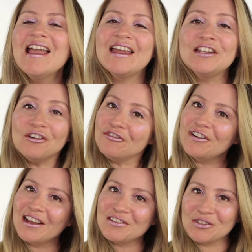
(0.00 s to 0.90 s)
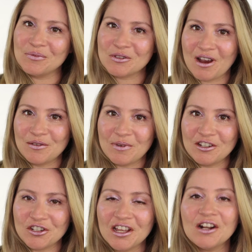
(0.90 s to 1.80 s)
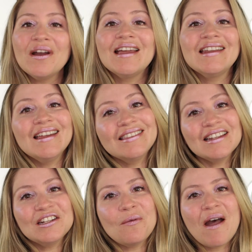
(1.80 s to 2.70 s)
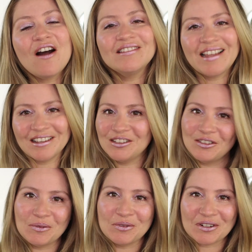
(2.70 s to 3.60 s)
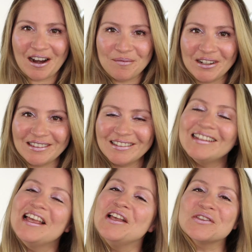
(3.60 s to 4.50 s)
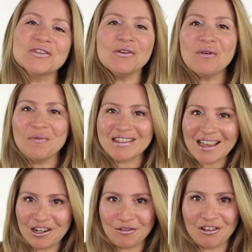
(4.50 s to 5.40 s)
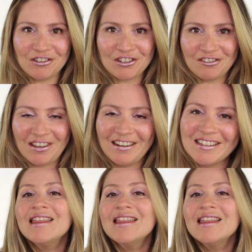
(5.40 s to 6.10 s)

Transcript: and don't forget to subscribe to my channel and hit the little bell next to the subscribe button so you won't miss any of my future videos.